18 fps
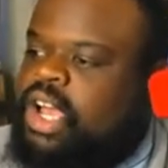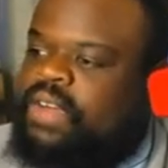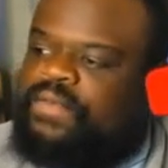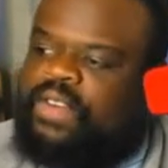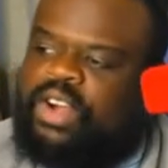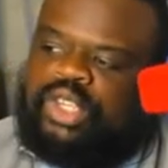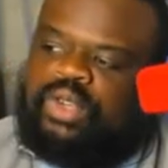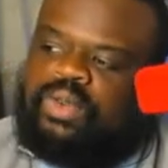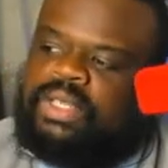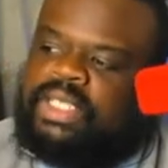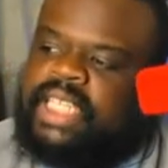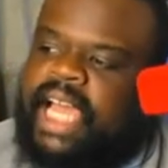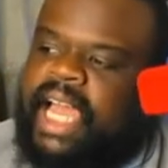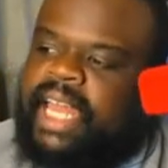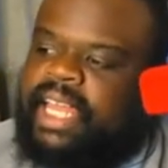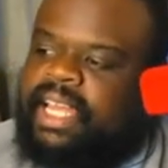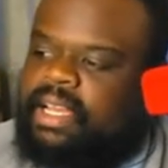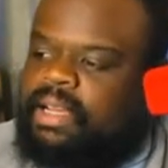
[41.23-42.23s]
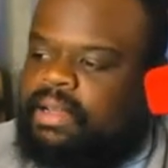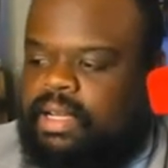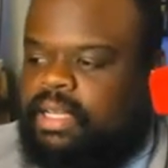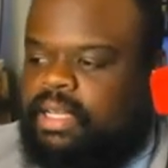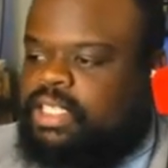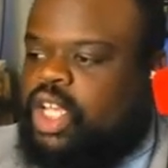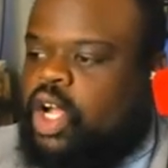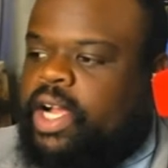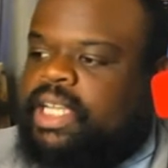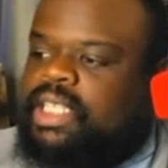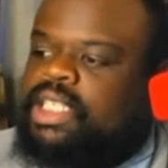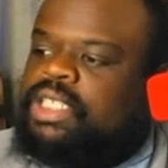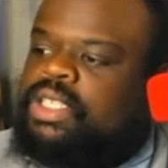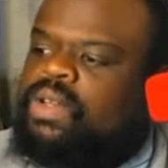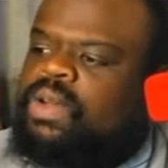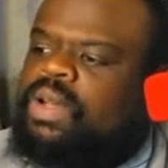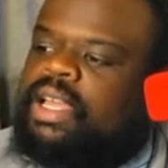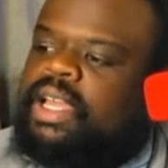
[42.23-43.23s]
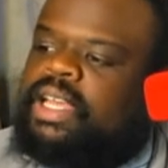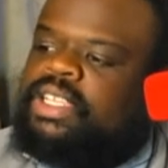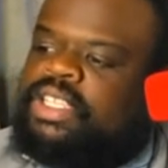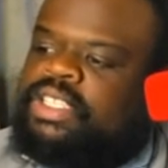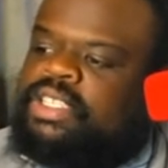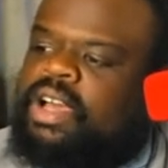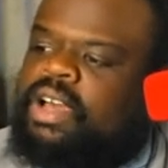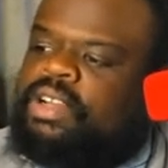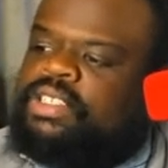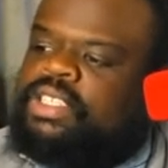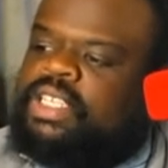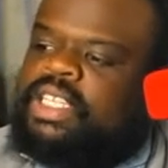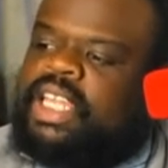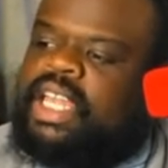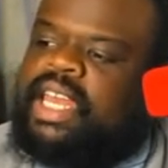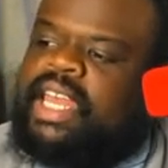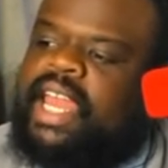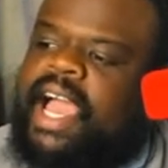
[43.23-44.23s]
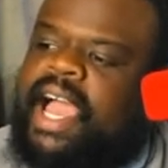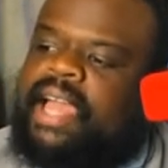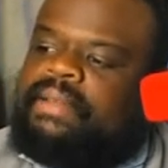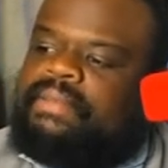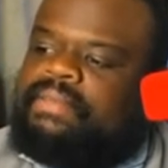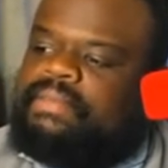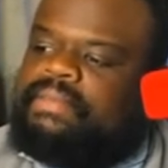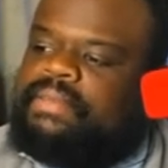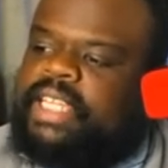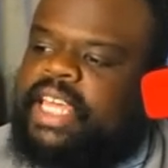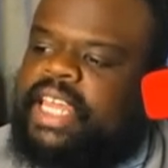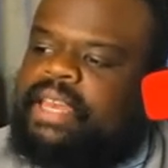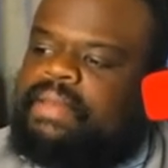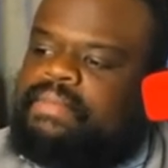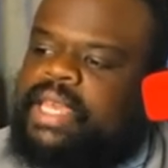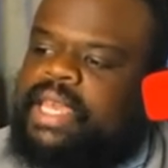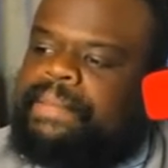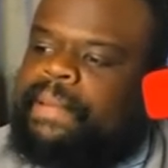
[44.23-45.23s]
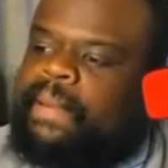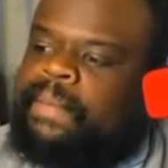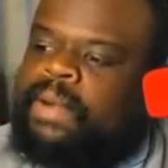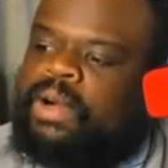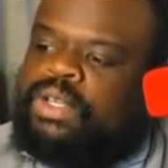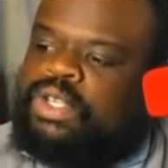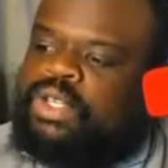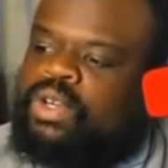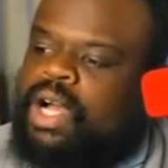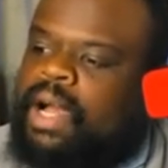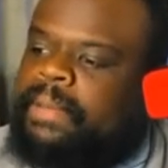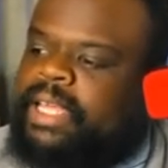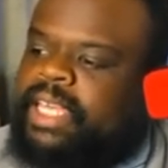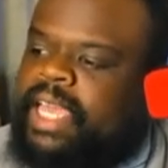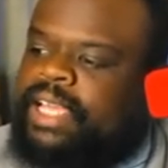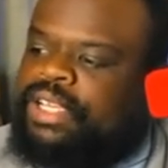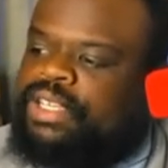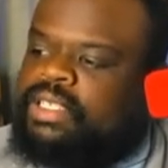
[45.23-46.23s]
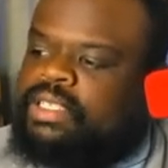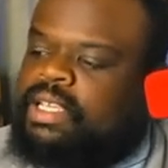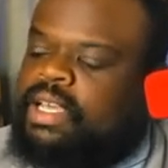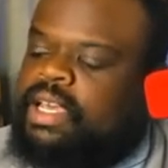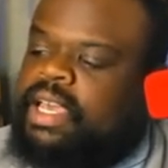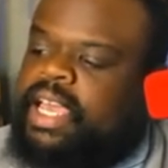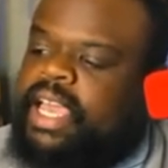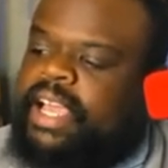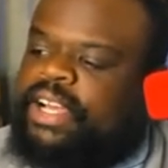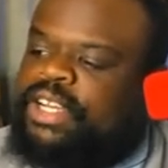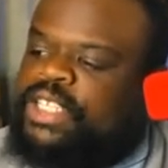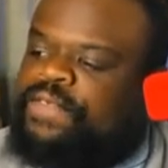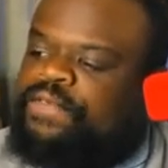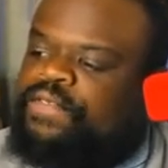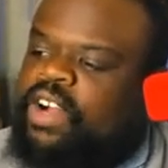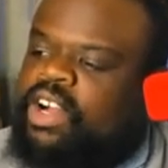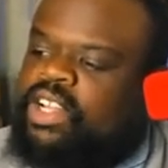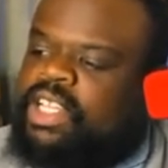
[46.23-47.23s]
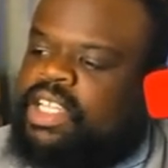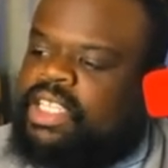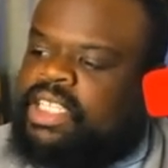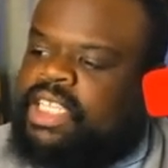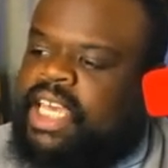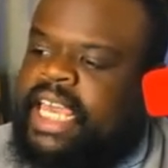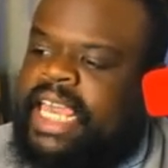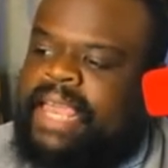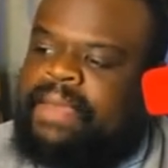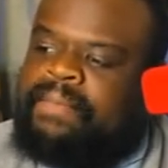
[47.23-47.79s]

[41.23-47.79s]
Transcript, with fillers: Virtual dining. Uh, uh, sorry, the suit alleges Donaldson did not didn't meet promotional obligations and goes further to say he